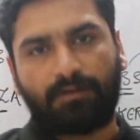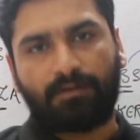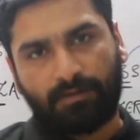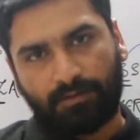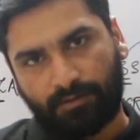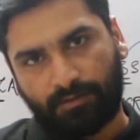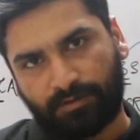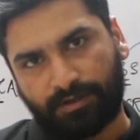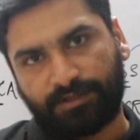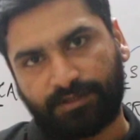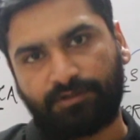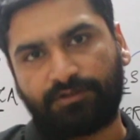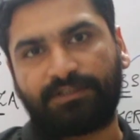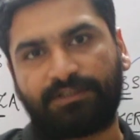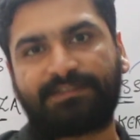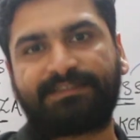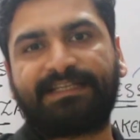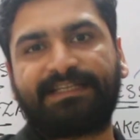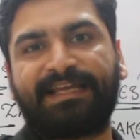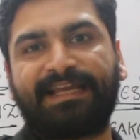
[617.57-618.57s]
Okay, so
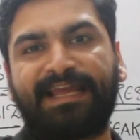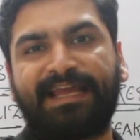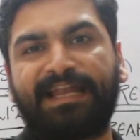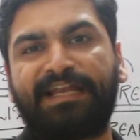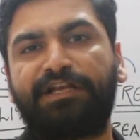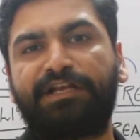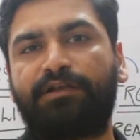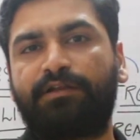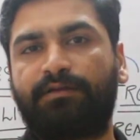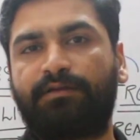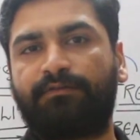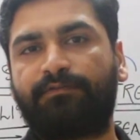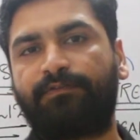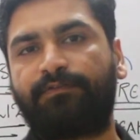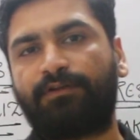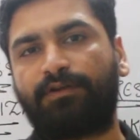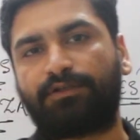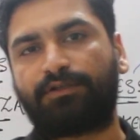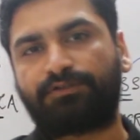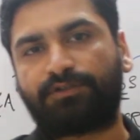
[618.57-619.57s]
the second
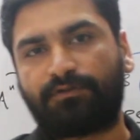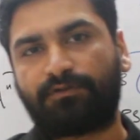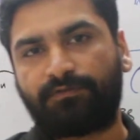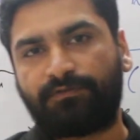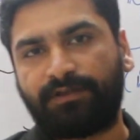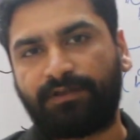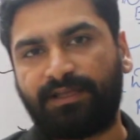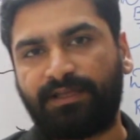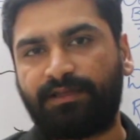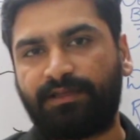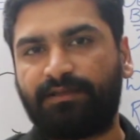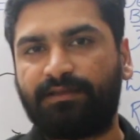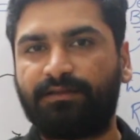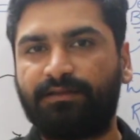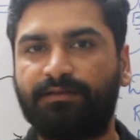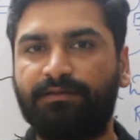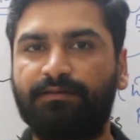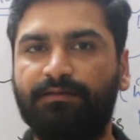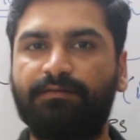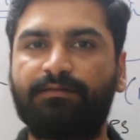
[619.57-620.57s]
philosophy
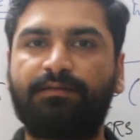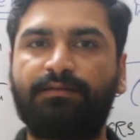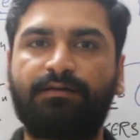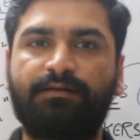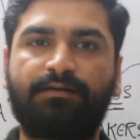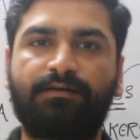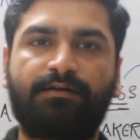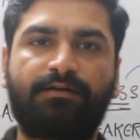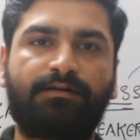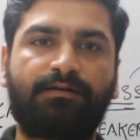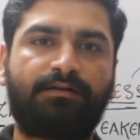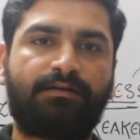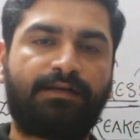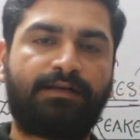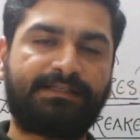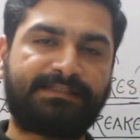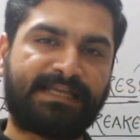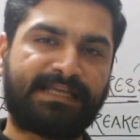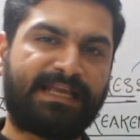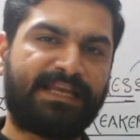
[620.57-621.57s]
in the
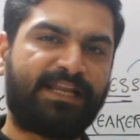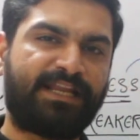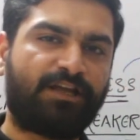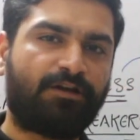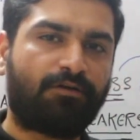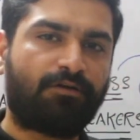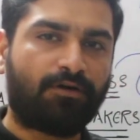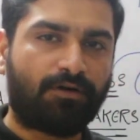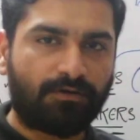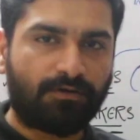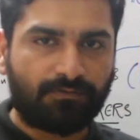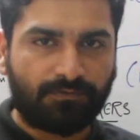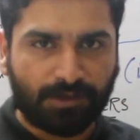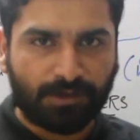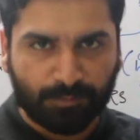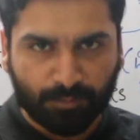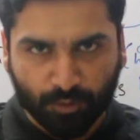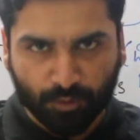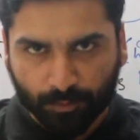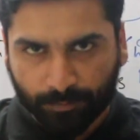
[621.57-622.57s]
designing of
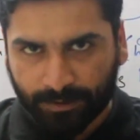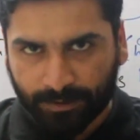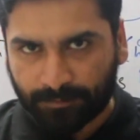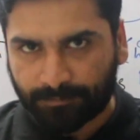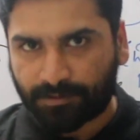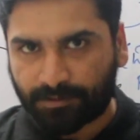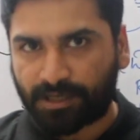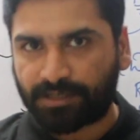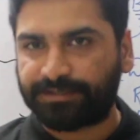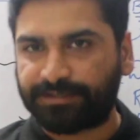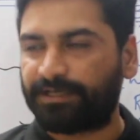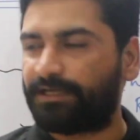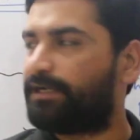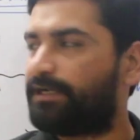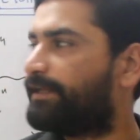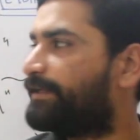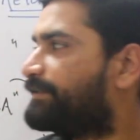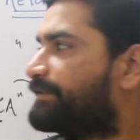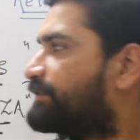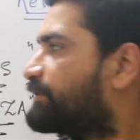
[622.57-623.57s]
removable partial
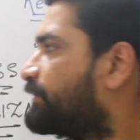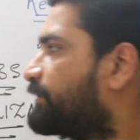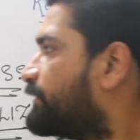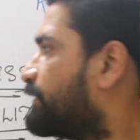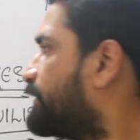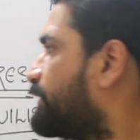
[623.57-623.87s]
denture